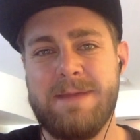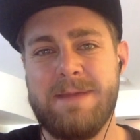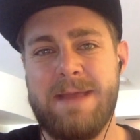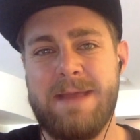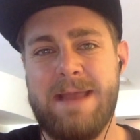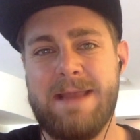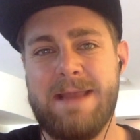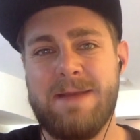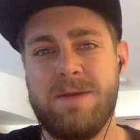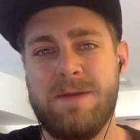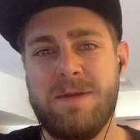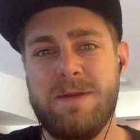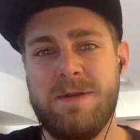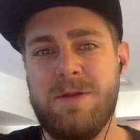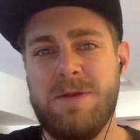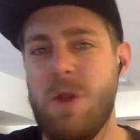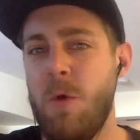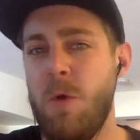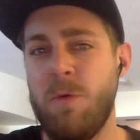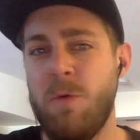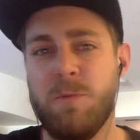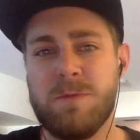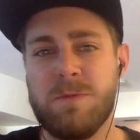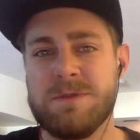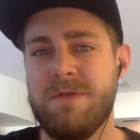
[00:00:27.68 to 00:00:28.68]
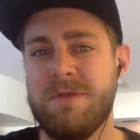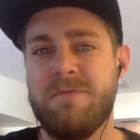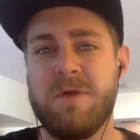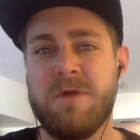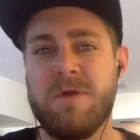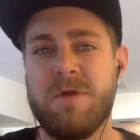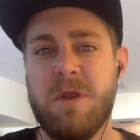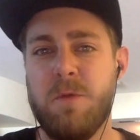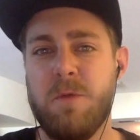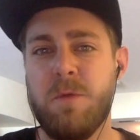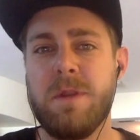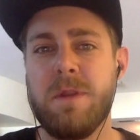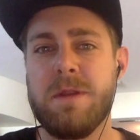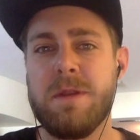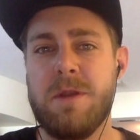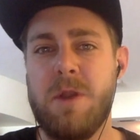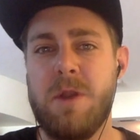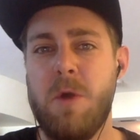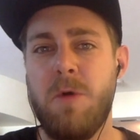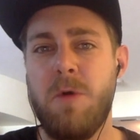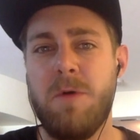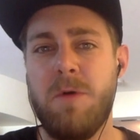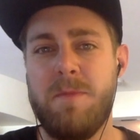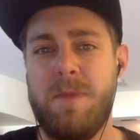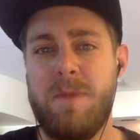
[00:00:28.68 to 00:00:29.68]
And no one was ever going to really
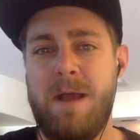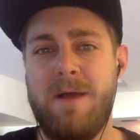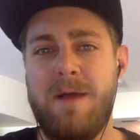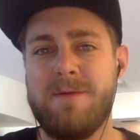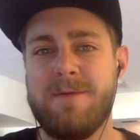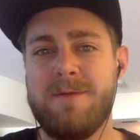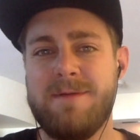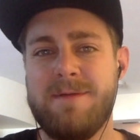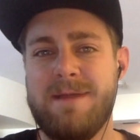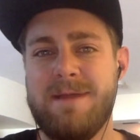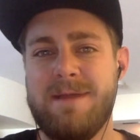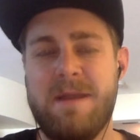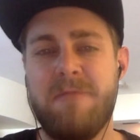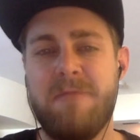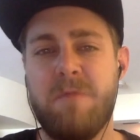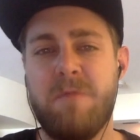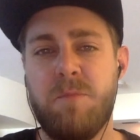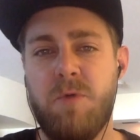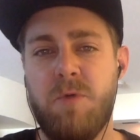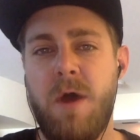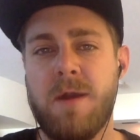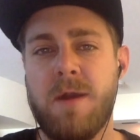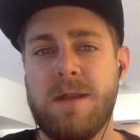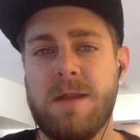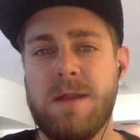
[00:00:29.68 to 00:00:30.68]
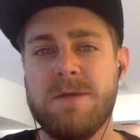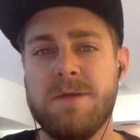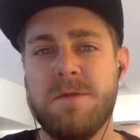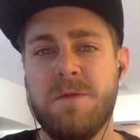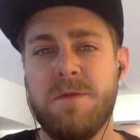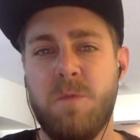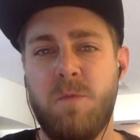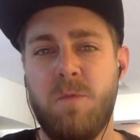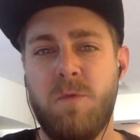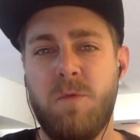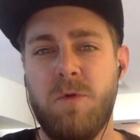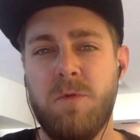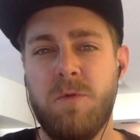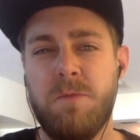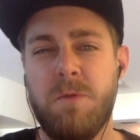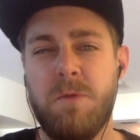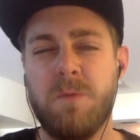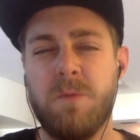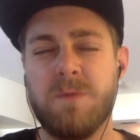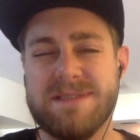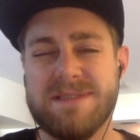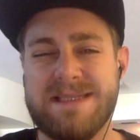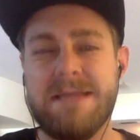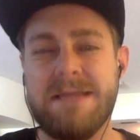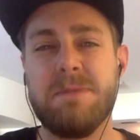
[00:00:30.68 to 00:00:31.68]
know about if I never brought it into the world, but
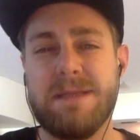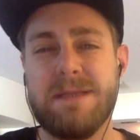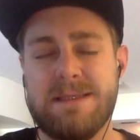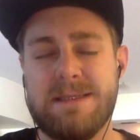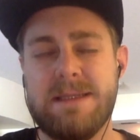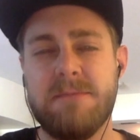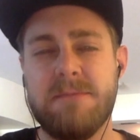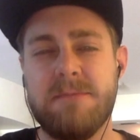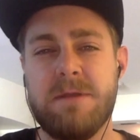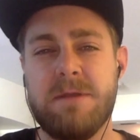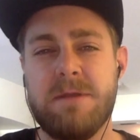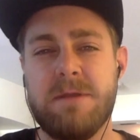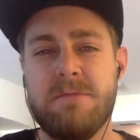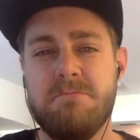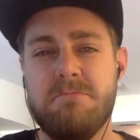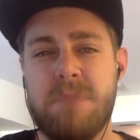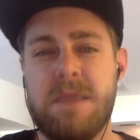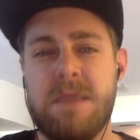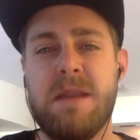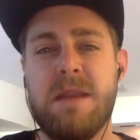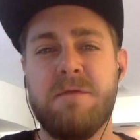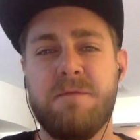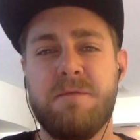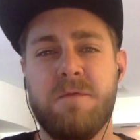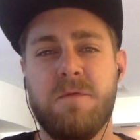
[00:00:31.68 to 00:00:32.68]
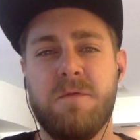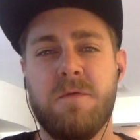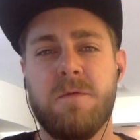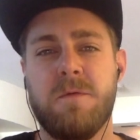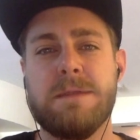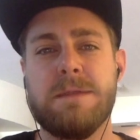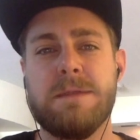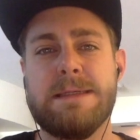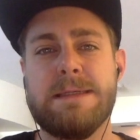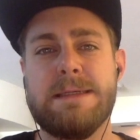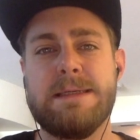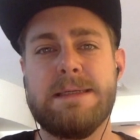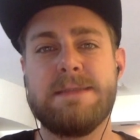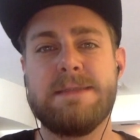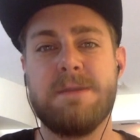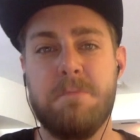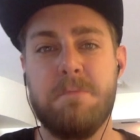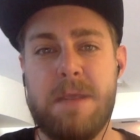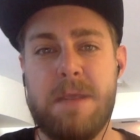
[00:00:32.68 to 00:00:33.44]
was deeply, deeply meaningful to